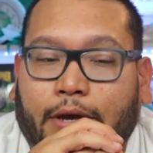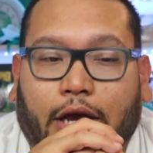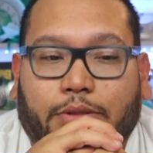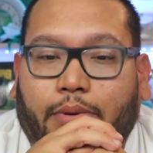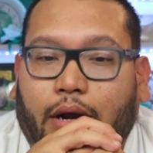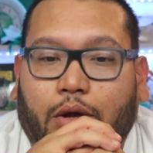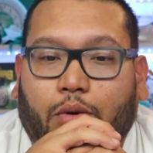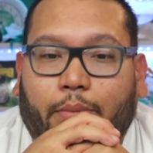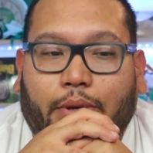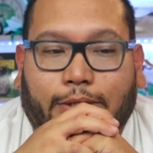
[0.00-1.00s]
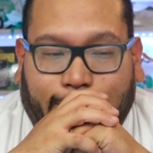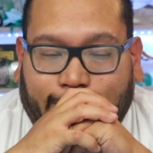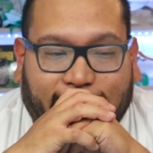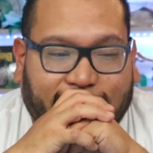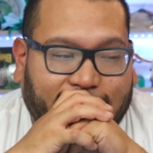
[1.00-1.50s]
you guys probably won't be
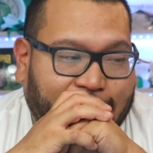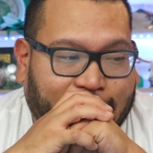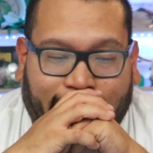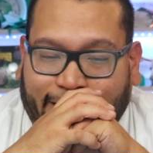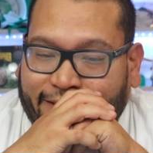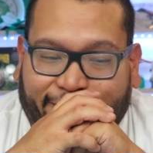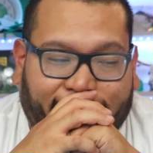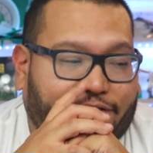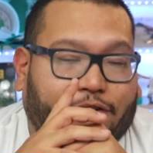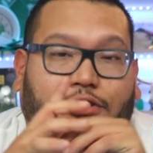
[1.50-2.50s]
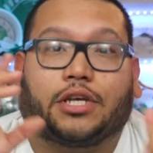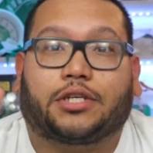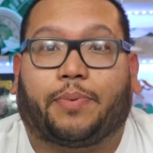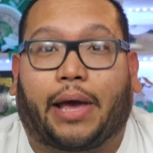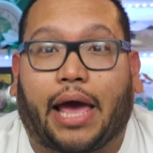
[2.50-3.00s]
seeing this until like the 5th or
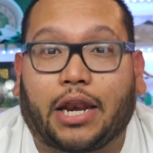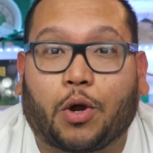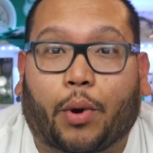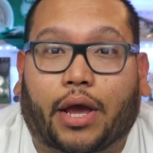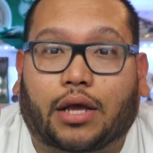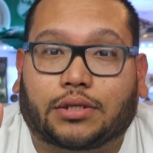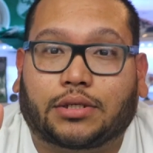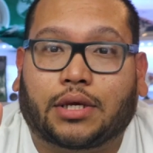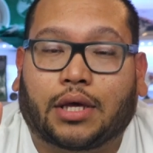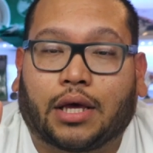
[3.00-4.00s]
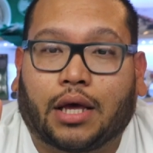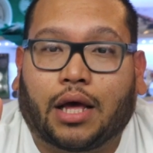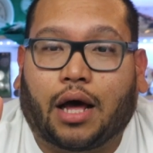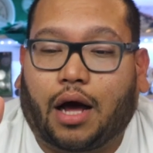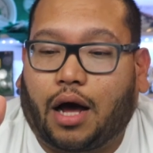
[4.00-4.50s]
6th. But anyways,
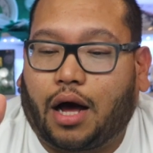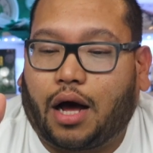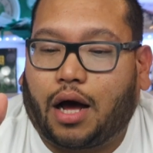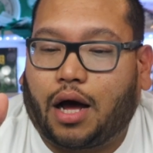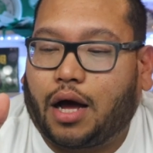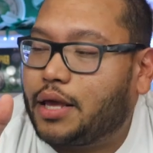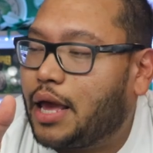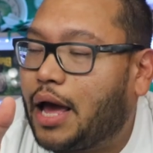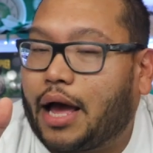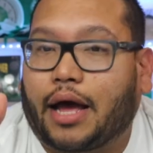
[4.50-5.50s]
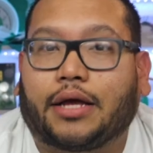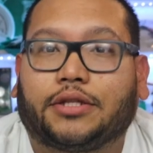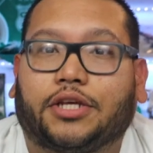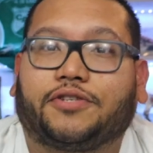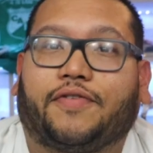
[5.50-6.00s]
uh, yeah,
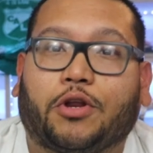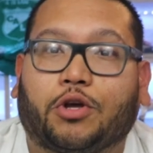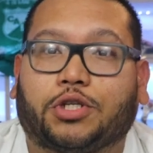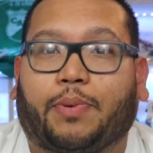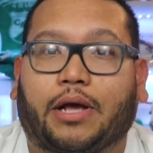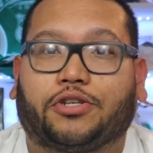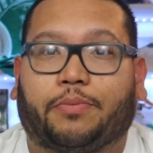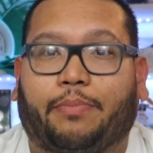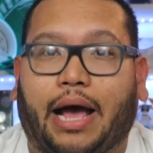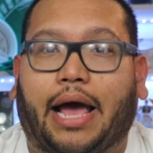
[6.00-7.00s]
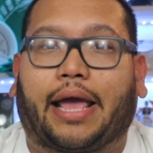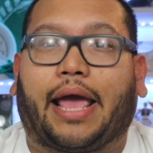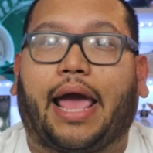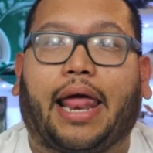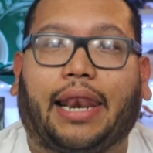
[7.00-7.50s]
this video is sponsored by
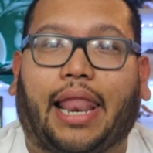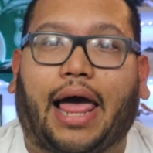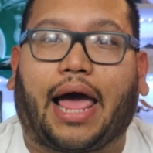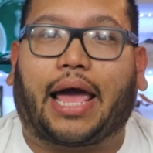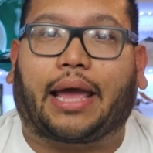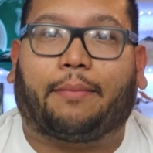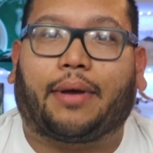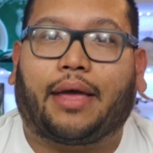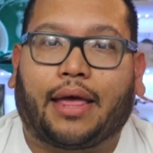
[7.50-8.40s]
NLime.